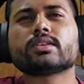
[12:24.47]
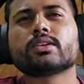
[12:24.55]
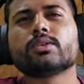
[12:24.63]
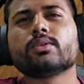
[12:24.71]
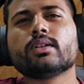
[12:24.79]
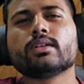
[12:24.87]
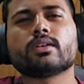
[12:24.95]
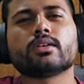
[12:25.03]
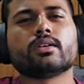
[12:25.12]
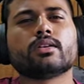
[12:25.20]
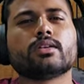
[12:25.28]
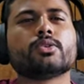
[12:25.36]
you
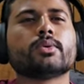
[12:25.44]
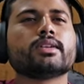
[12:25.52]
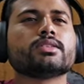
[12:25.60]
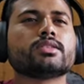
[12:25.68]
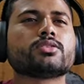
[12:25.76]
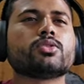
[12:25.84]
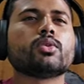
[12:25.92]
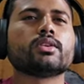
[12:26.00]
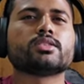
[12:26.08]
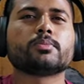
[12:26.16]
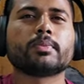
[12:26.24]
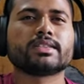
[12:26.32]
can just go on
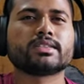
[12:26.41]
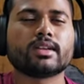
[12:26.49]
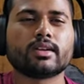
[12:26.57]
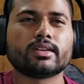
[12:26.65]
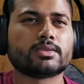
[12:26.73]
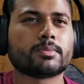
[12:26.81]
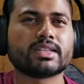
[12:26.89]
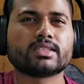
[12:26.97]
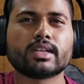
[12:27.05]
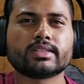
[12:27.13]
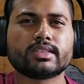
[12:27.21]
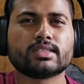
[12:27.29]

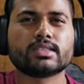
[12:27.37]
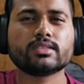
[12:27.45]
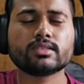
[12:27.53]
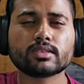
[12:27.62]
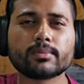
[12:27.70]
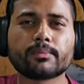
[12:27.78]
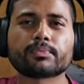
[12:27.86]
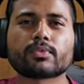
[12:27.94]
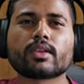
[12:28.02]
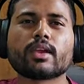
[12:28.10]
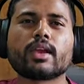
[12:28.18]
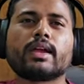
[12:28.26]
specializations,
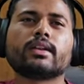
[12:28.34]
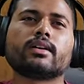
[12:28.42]
and